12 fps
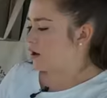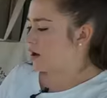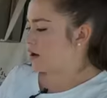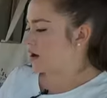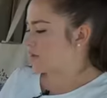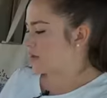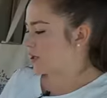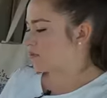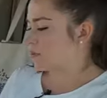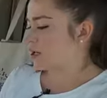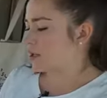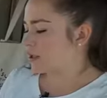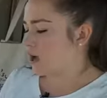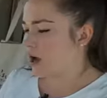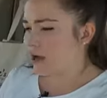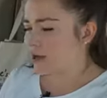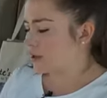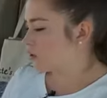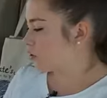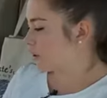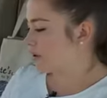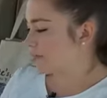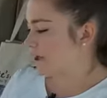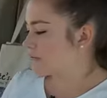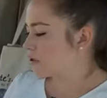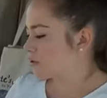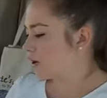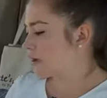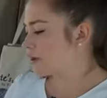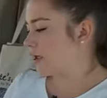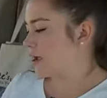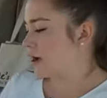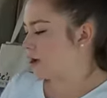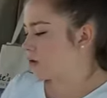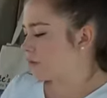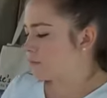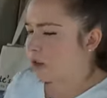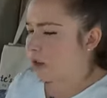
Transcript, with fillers: Um, it's reading 9 or 11 right now.